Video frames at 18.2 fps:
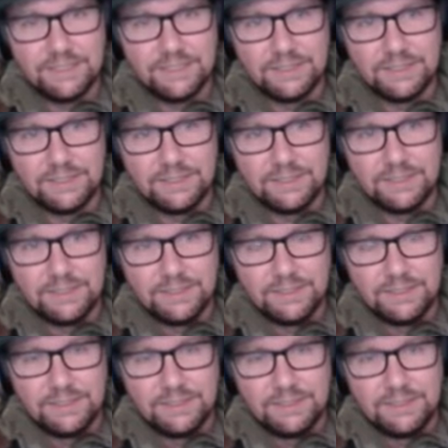
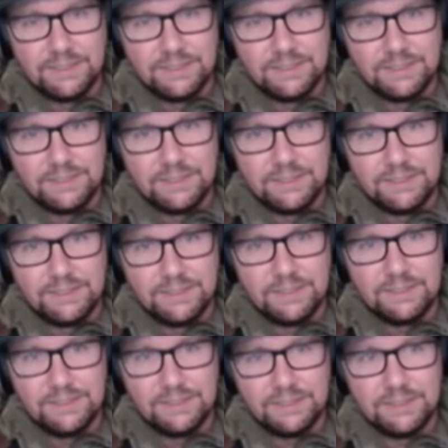
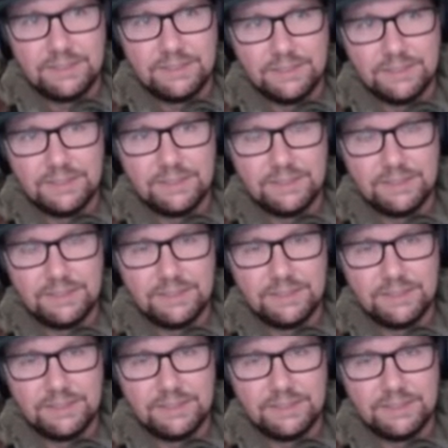
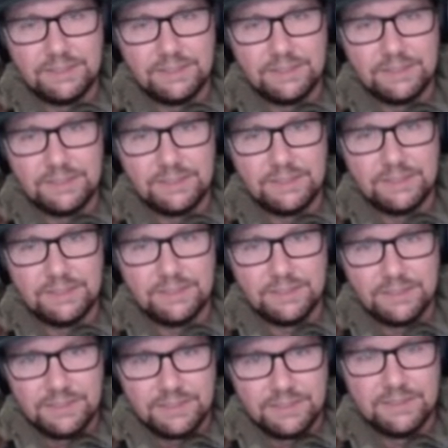
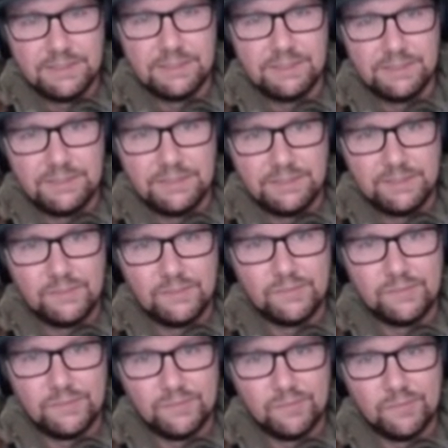
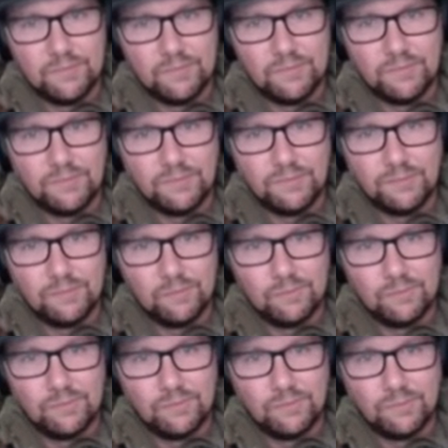
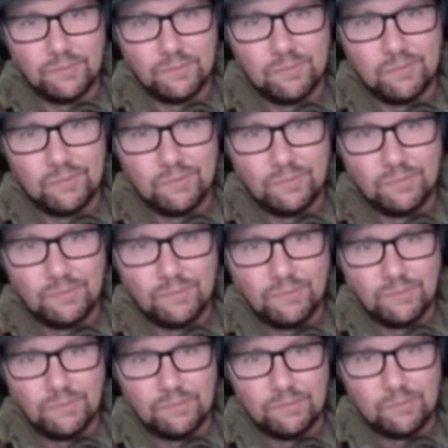
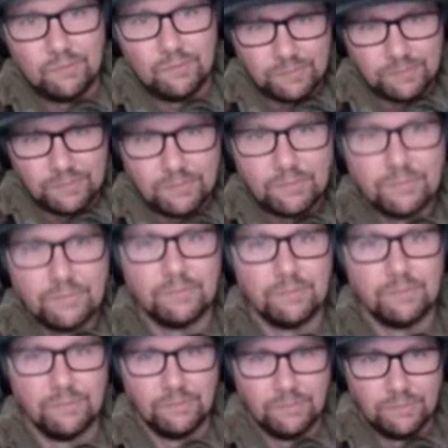
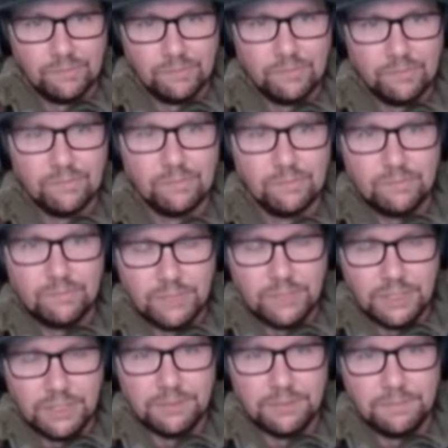
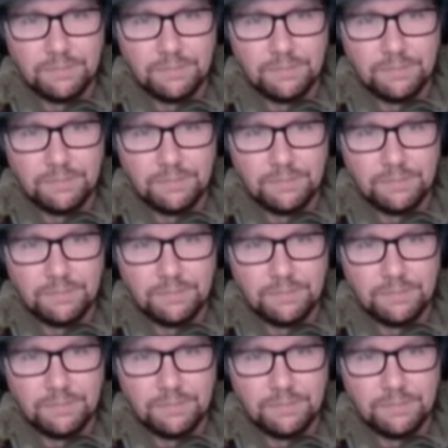The person shown says nothing.